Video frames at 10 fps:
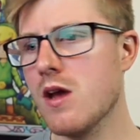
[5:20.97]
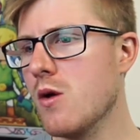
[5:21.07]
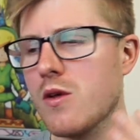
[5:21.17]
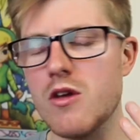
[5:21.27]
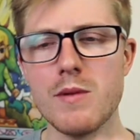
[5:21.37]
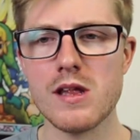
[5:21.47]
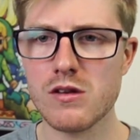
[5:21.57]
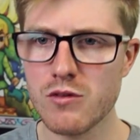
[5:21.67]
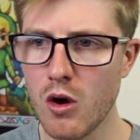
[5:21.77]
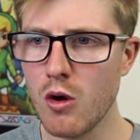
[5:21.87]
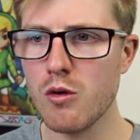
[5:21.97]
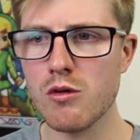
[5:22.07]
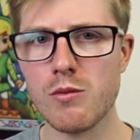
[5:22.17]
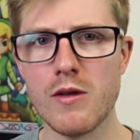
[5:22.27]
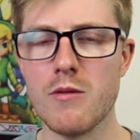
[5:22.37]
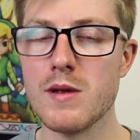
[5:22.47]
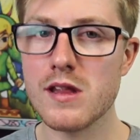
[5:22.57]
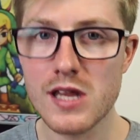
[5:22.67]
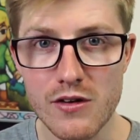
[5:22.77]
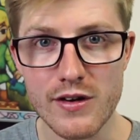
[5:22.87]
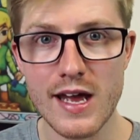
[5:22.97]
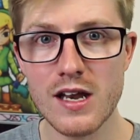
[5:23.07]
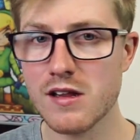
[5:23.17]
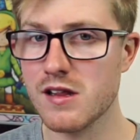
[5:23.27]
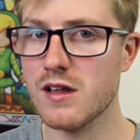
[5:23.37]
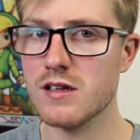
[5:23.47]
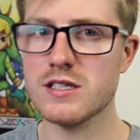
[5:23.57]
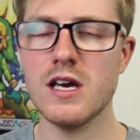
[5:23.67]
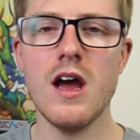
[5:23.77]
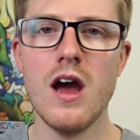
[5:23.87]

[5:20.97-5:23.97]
whether it be scrolls, whether it be a secret exit.